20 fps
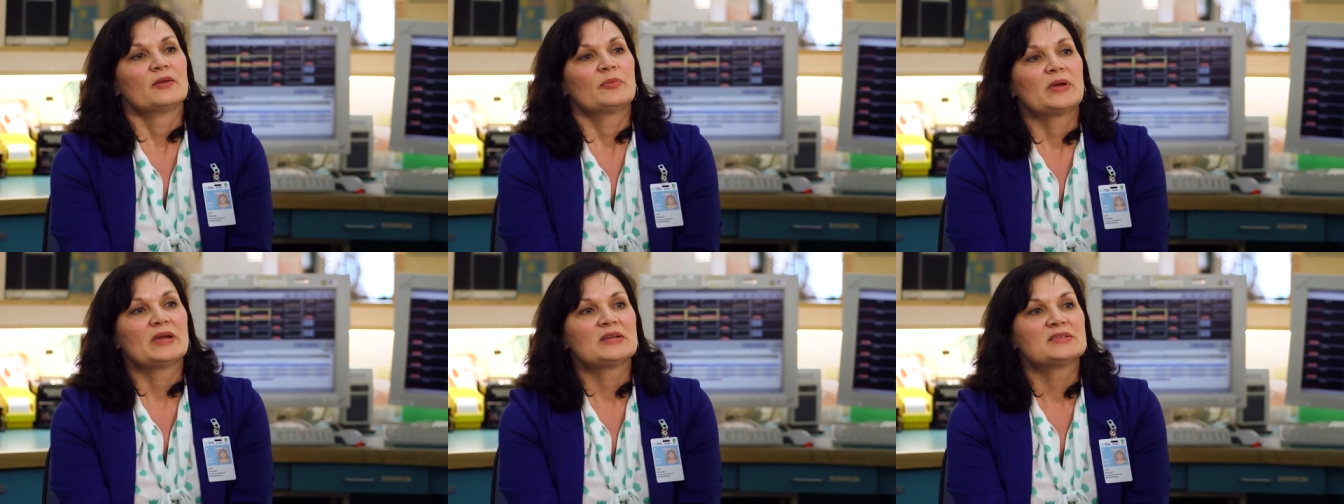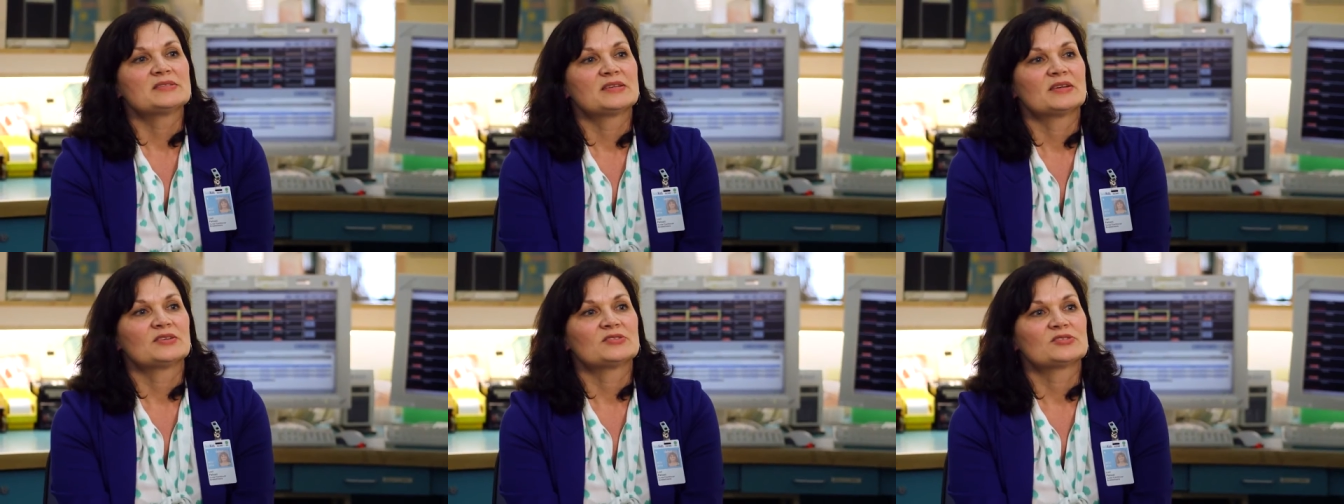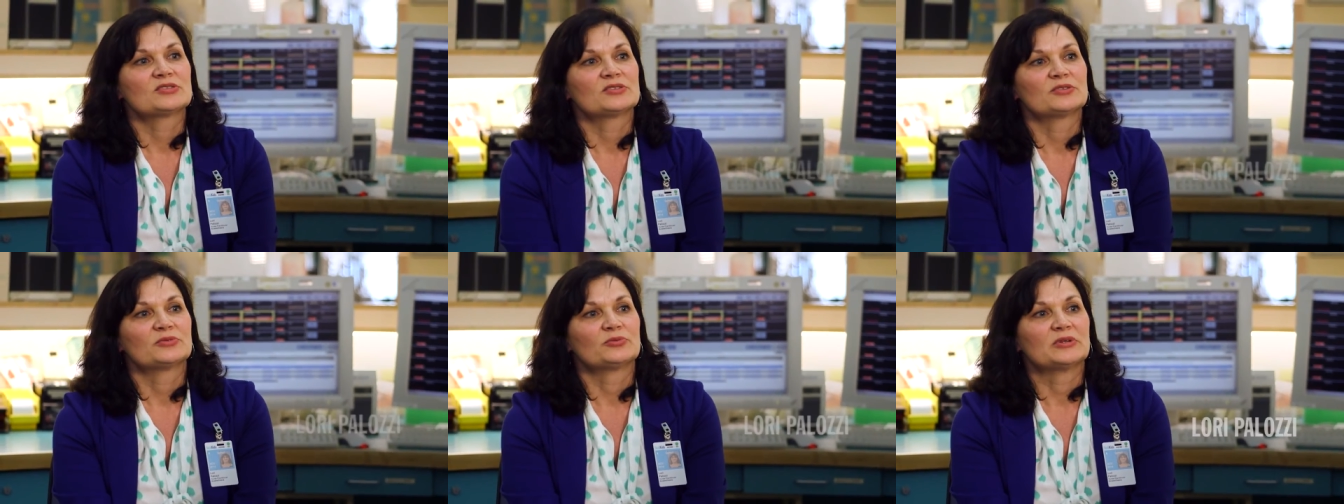The Pain
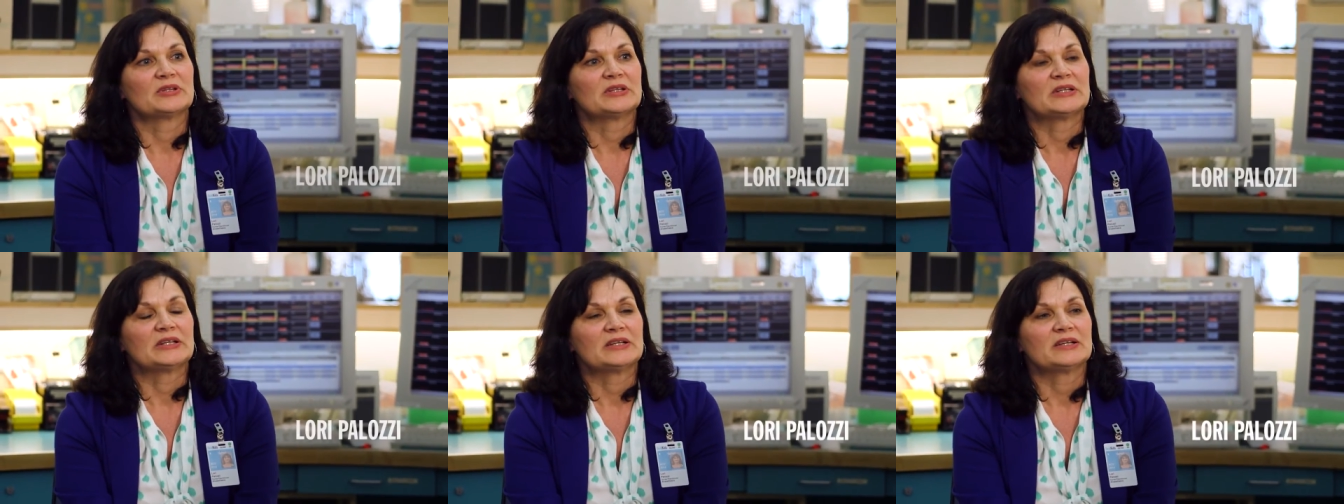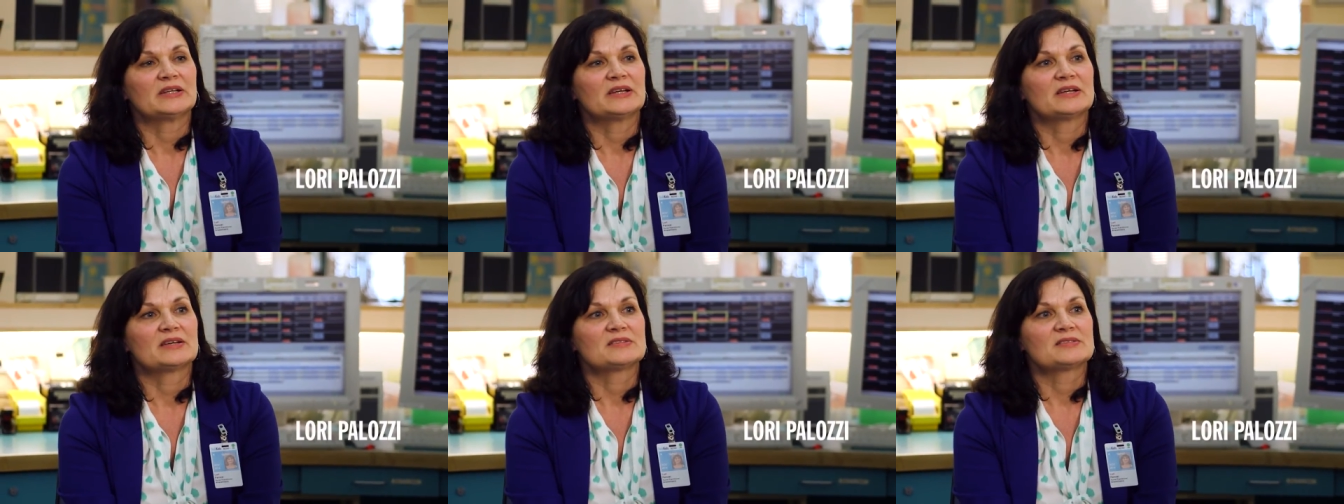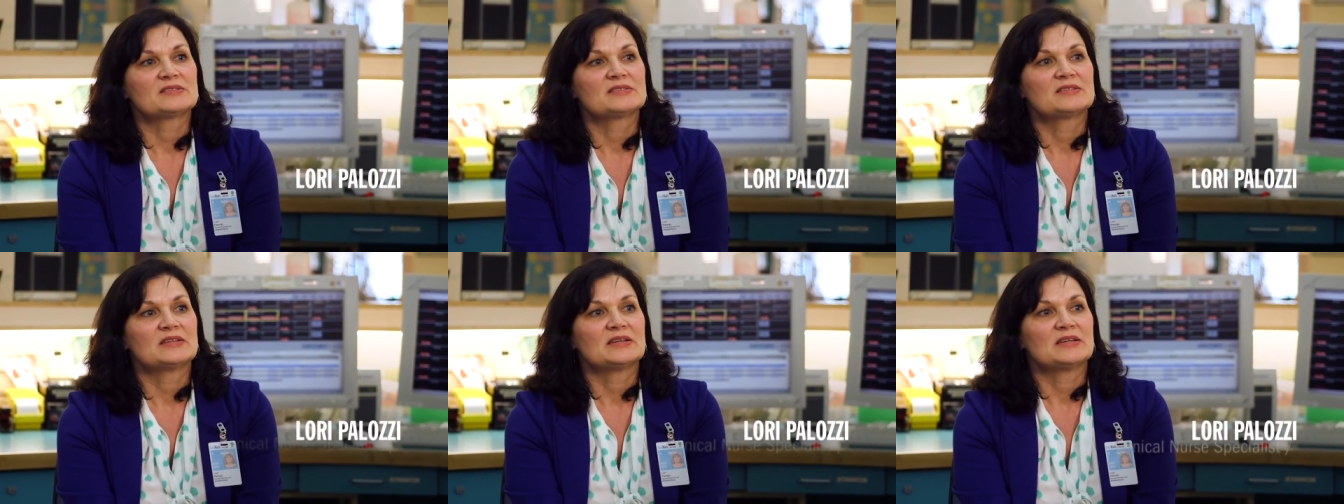Center really
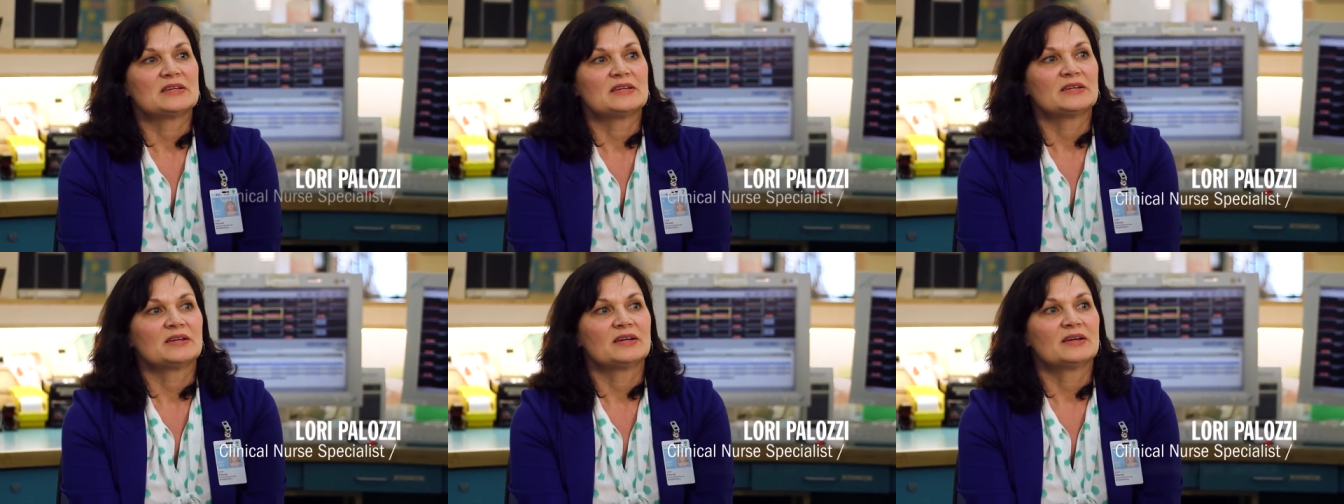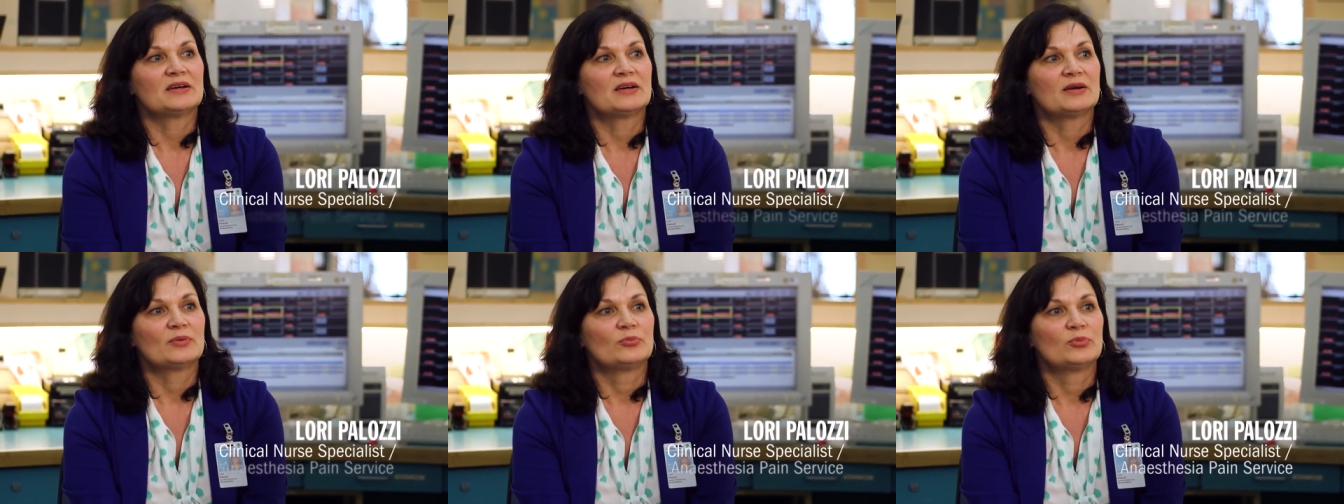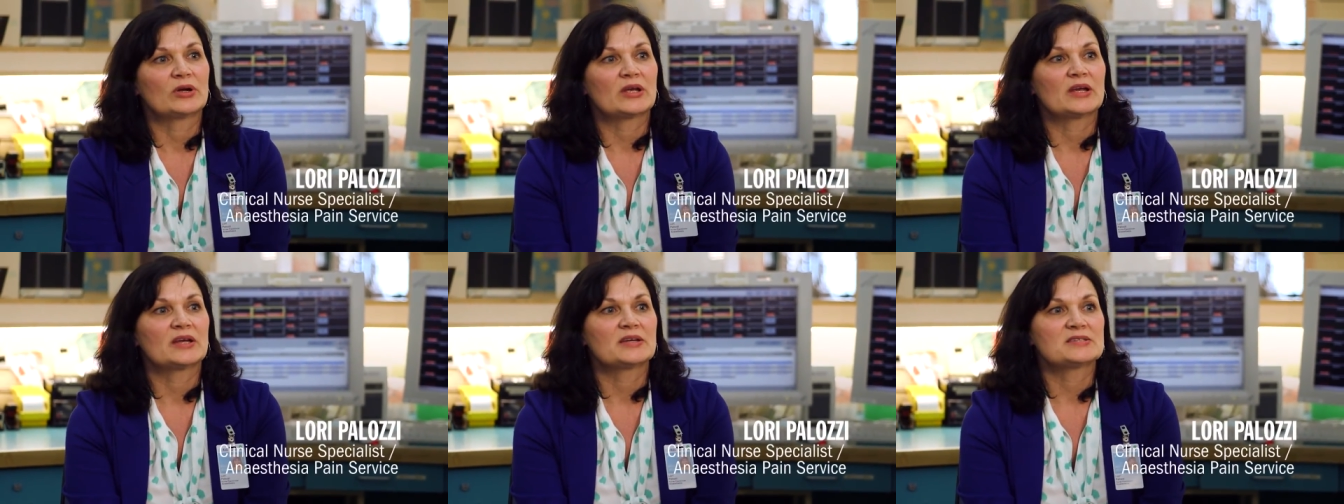is the
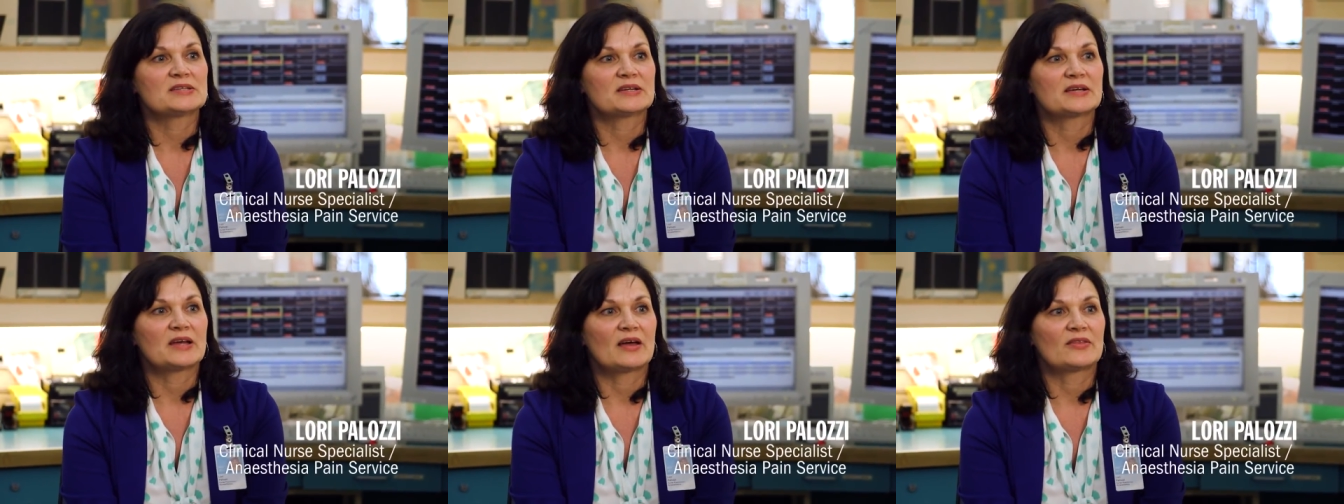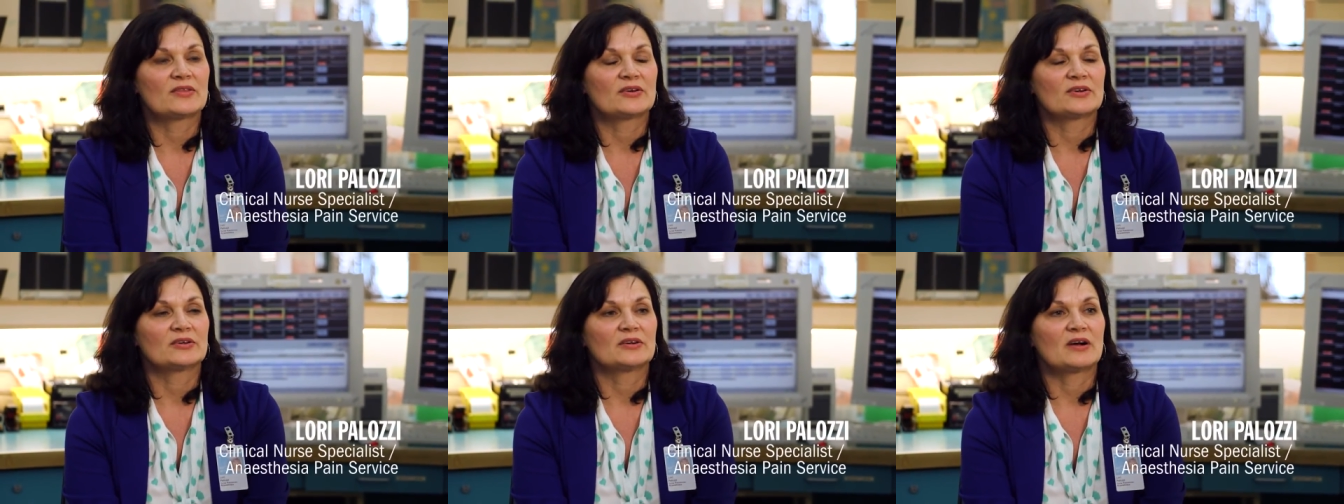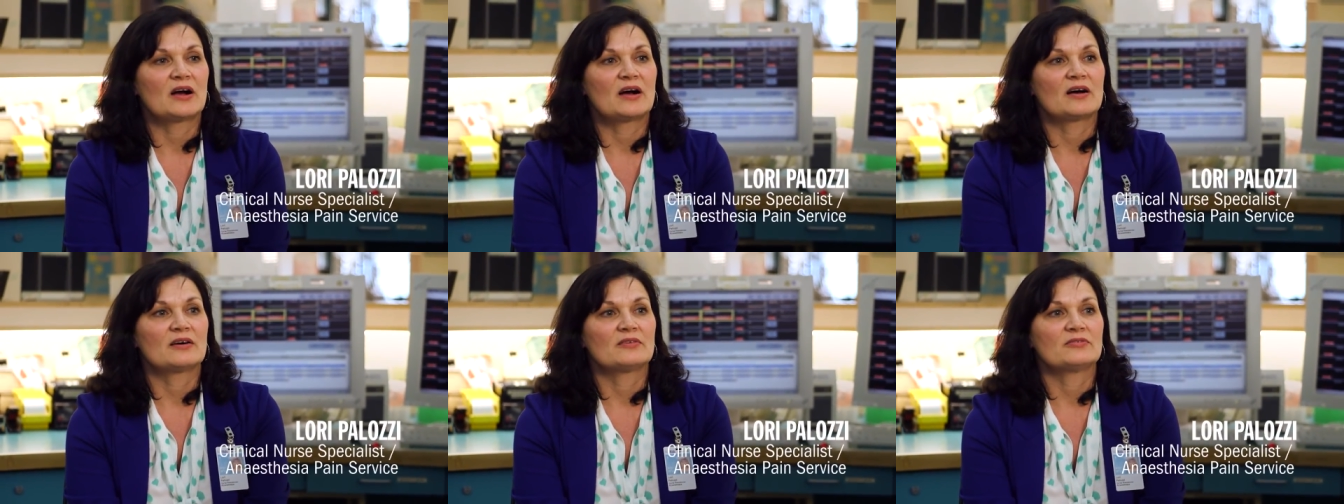bringing together
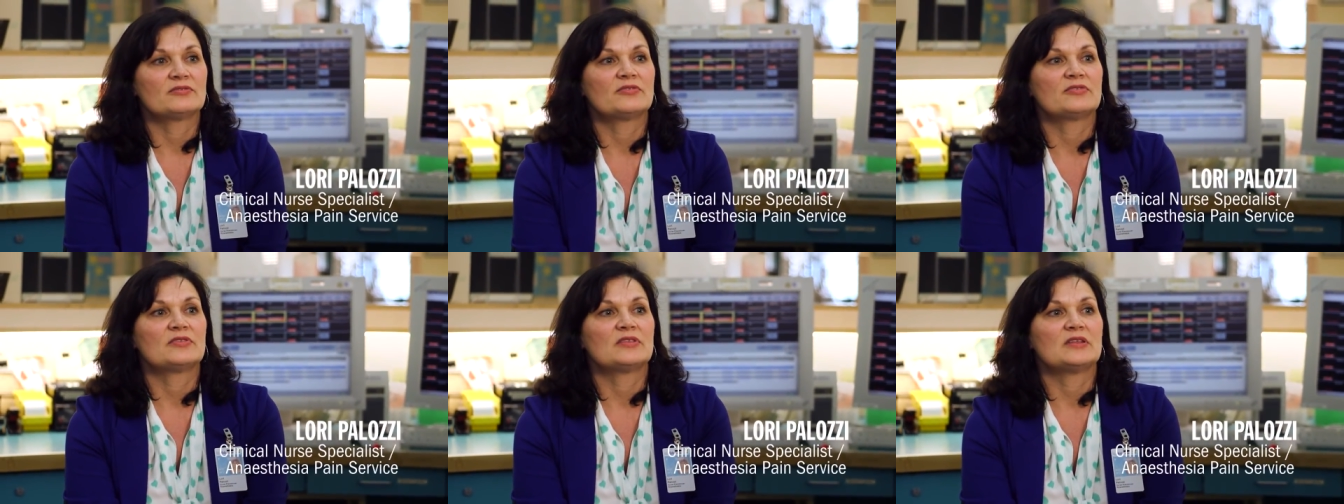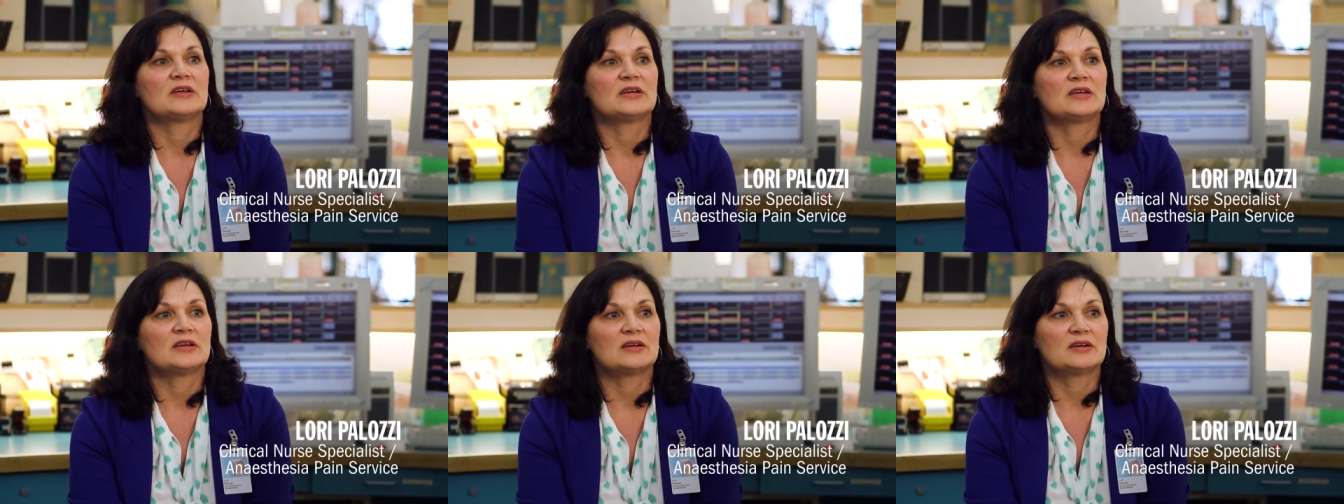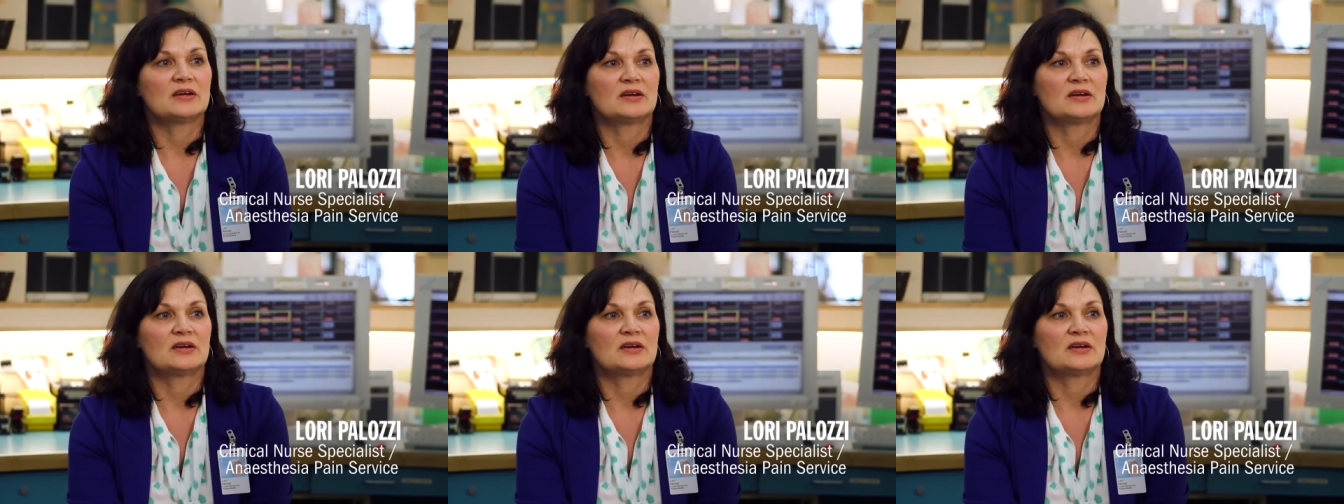of the